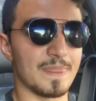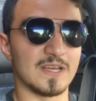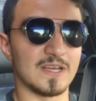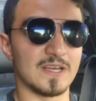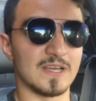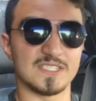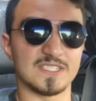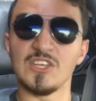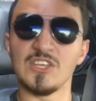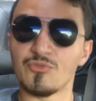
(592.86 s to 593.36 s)

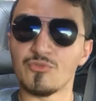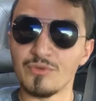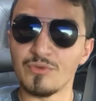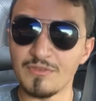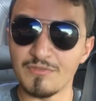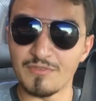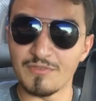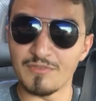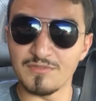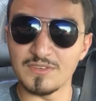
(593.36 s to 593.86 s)

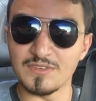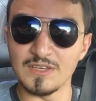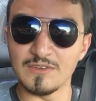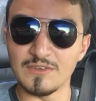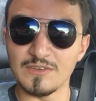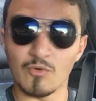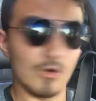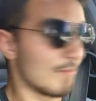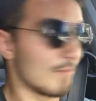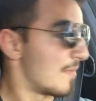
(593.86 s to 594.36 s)
C350
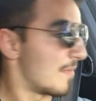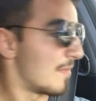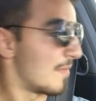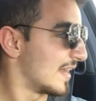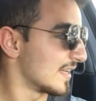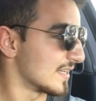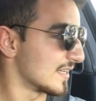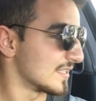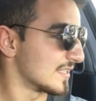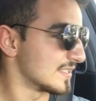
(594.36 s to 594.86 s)

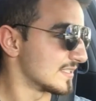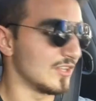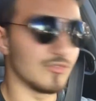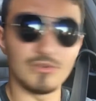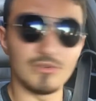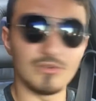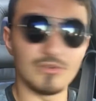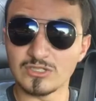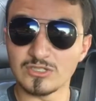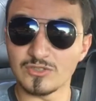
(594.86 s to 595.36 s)
4MATIC, a
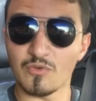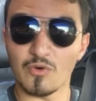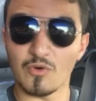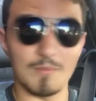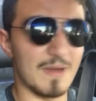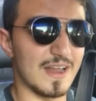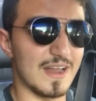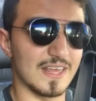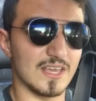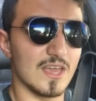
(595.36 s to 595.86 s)
C300
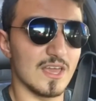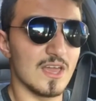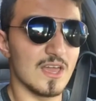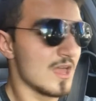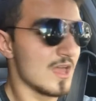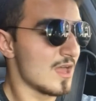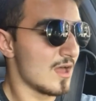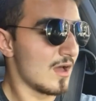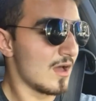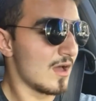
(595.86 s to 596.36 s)
4MATIC,
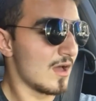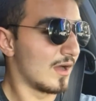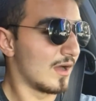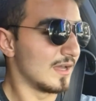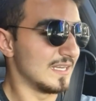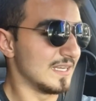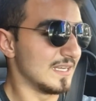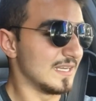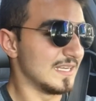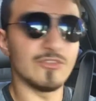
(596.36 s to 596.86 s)

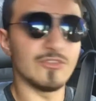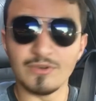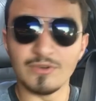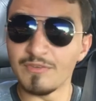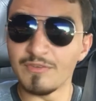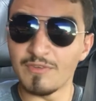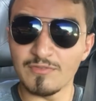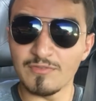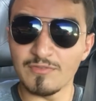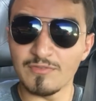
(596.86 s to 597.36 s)

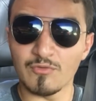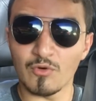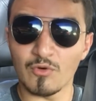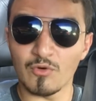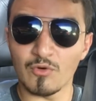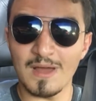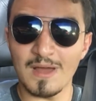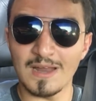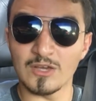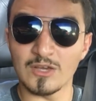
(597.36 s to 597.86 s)
E350
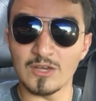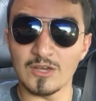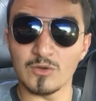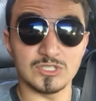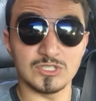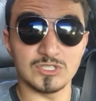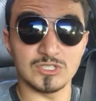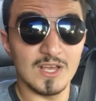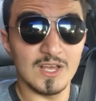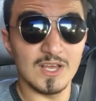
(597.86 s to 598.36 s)
4MATIC,
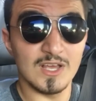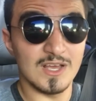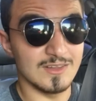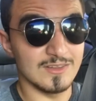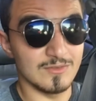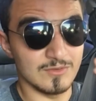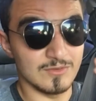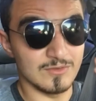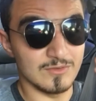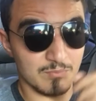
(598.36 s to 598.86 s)
which
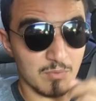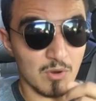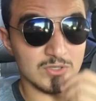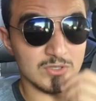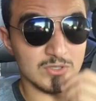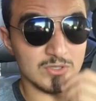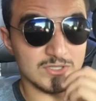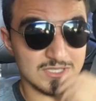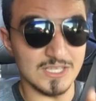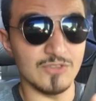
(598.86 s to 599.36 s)

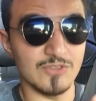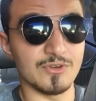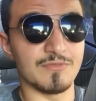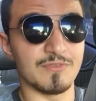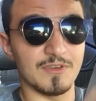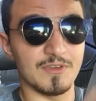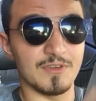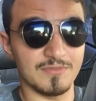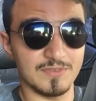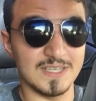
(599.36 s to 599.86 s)
both
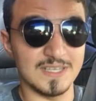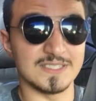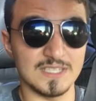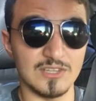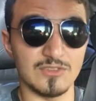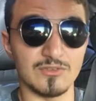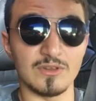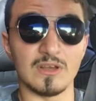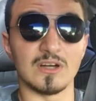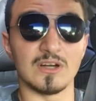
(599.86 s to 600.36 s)
C350 and
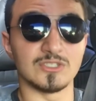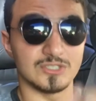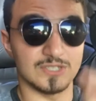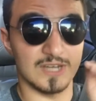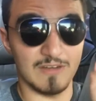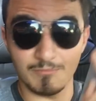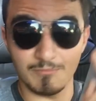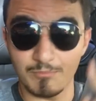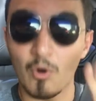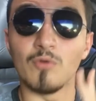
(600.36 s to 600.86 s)
C300
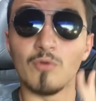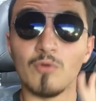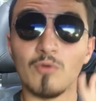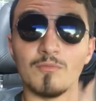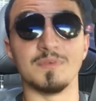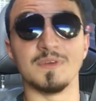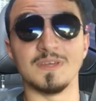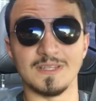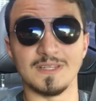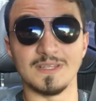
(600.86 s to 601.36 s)
have both
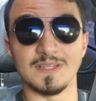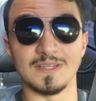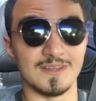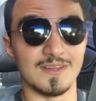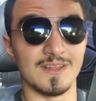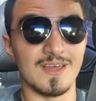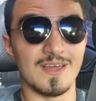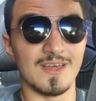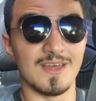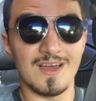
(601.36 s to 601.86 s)
beaten
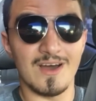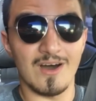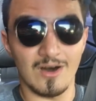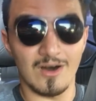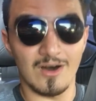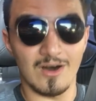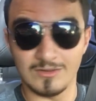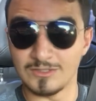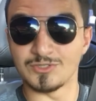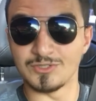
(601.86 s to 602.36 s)

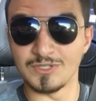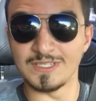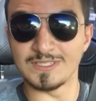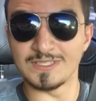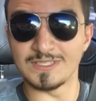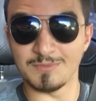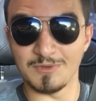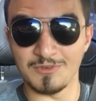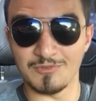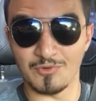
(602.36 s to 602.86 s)
on the
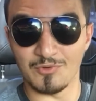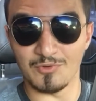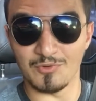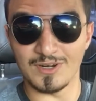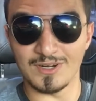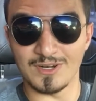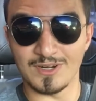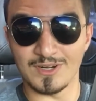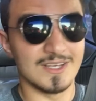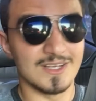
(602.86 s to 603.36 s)
streets
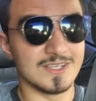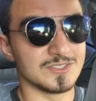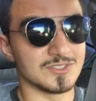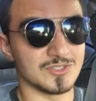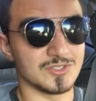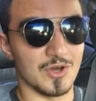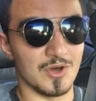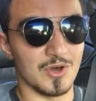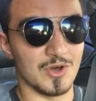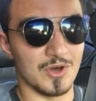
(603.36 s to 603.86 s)
before.
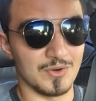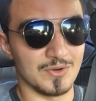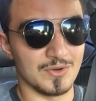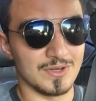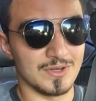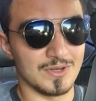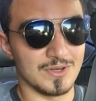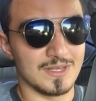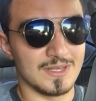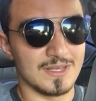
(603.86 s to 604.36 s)
So
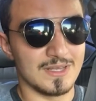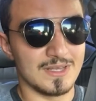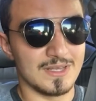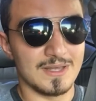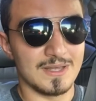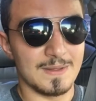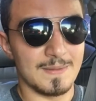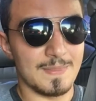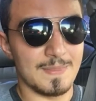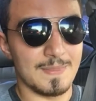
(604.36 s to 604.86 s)

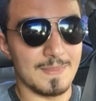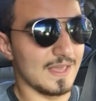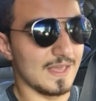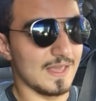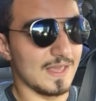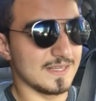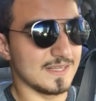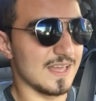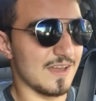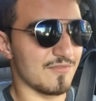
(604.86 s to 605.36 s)

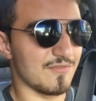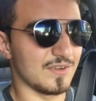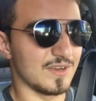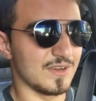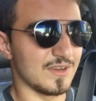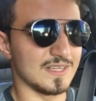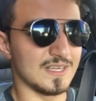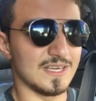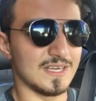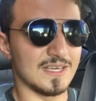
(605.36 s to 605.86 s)
it's
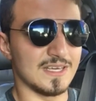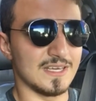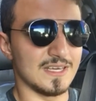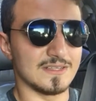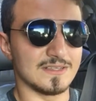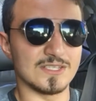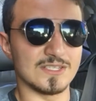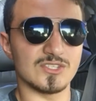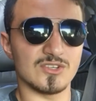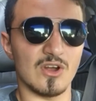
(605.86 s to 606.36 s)
definitely,
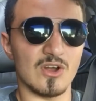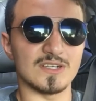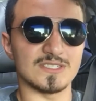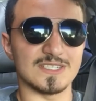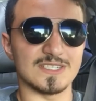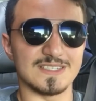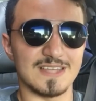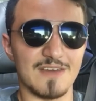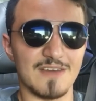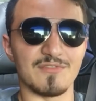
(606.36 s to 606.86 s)
this car's
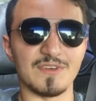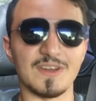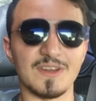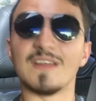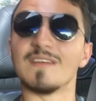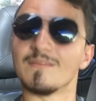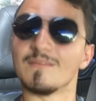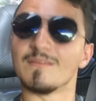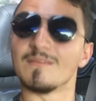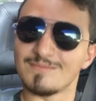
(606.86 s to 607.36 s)
a
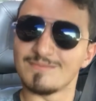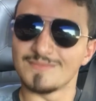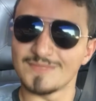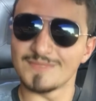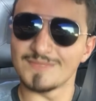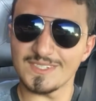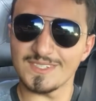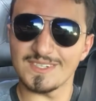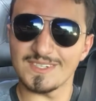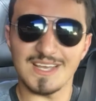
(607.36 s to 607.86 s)
definite,
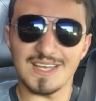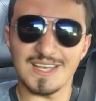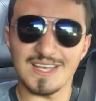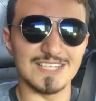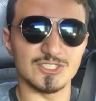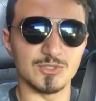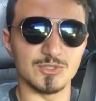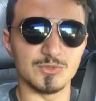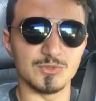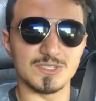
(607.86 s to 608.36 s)

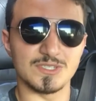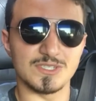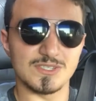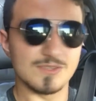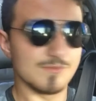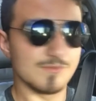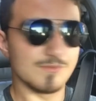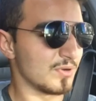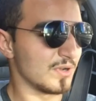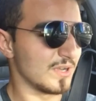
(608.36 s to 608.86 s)
as you would
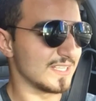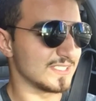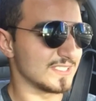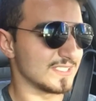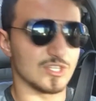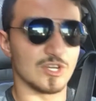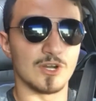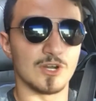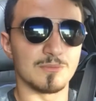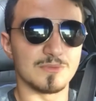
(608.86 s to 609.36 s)
put it as a
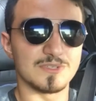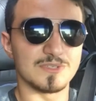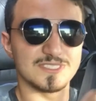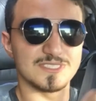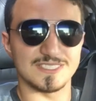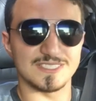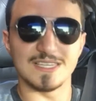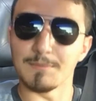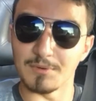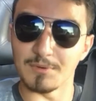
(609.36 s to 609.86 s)
term,
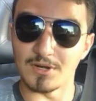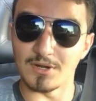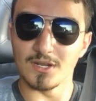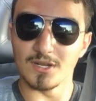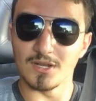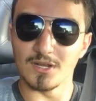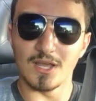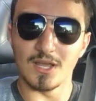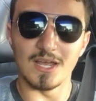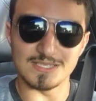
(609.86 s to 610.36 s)
sleeper.
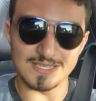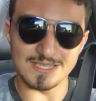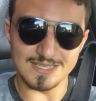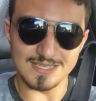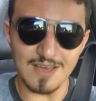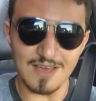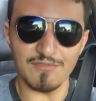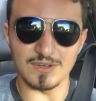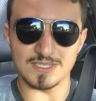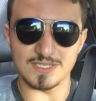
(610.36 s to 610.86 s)
It's a
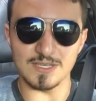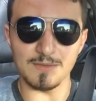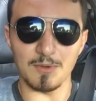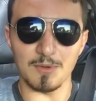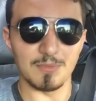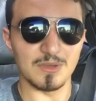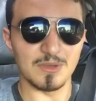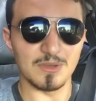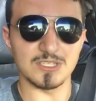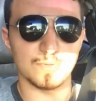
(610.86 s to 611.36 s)
definite sleeper
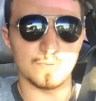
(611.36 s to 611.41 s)
because